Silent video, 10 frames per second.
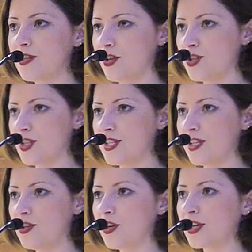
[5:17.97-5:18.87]
not just
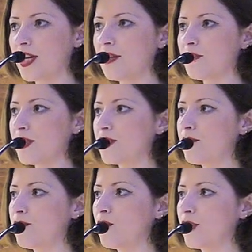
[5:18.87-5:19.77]
in Ukraine, but
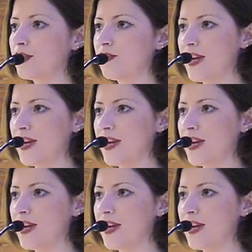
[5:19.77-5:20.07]
for the